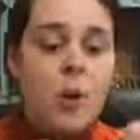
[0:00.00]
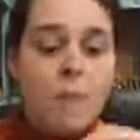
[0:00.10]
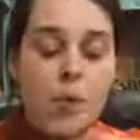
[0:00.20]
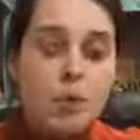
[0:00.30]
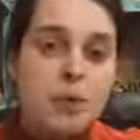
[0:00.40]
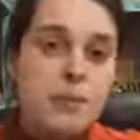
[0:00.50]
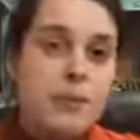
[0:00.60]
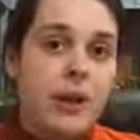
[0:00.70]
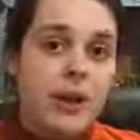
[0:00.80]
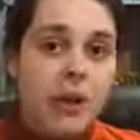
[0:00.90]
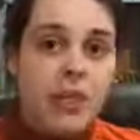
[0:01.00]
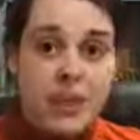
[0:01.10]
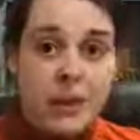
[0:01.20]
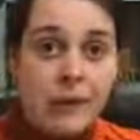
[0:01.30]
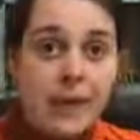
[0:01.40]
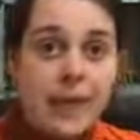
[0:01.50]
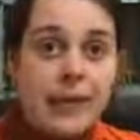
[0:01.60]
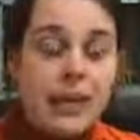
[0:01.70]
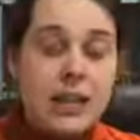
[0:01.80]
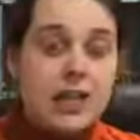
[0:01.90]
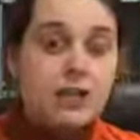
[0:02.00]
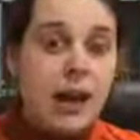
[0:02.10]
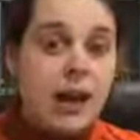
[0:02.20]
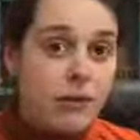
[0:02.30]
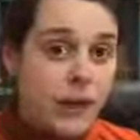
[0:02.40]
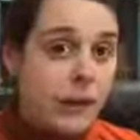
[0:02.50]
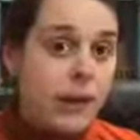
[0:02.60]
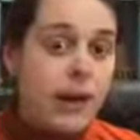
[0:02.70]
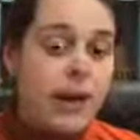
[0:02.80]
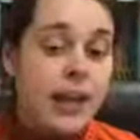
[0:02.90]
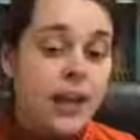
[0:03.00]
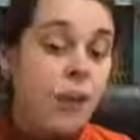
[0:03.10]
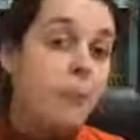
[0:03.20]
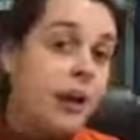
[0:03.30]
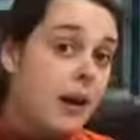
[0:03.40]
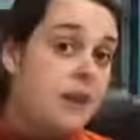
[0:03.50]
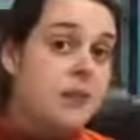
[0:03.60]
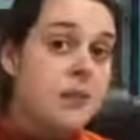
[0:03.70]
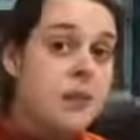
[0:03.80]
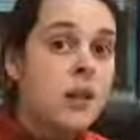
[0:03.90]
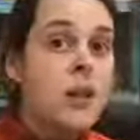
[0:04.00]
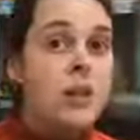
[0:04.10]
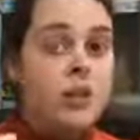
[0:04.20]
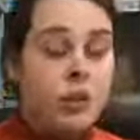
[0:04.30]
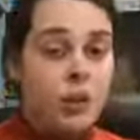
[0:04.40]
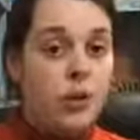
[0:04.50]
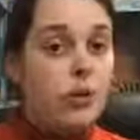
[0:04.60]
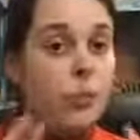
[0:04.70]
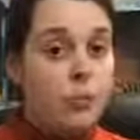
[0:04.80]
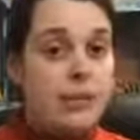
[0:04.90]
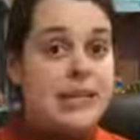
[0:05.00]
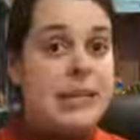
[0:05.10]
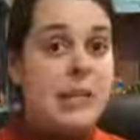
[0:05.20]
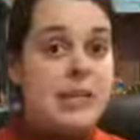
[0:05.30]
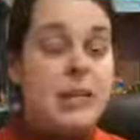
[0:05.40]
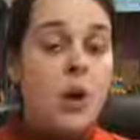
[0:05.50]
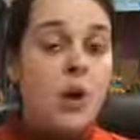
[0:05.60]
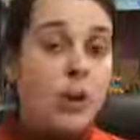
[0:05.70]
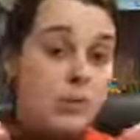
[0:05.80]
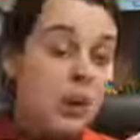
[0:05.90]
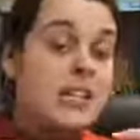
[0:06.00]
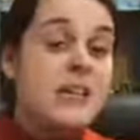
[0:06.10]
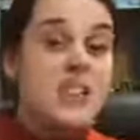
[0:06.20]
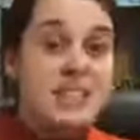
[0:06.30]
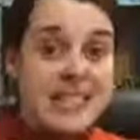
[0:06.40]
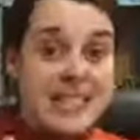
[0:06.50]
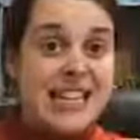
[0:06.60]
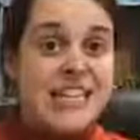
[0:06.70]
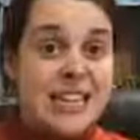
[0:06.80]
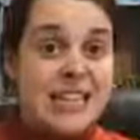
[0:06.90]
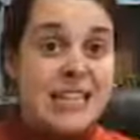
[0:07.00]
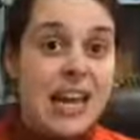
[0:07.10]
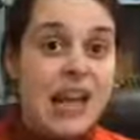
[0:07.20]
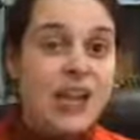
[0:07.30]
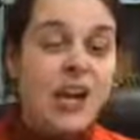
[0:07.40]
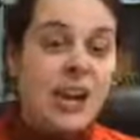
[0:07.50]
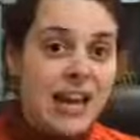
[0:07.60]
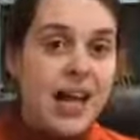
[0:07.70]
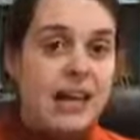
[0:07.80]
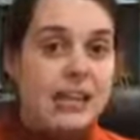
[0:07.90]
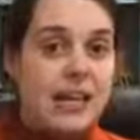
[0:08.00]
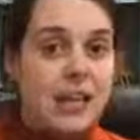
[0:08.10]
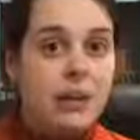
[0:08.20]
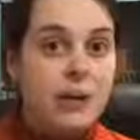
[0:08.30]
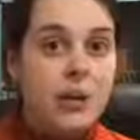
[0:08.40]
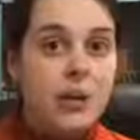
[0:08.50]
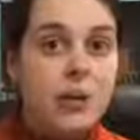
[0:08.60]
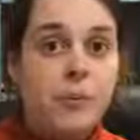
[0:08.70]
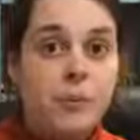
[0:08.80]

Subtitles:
Most of them spread out thinner again, and they dry really quickly in comparison to the one-piece nappies, which, because everything's stitched in together, can take a little bit longer.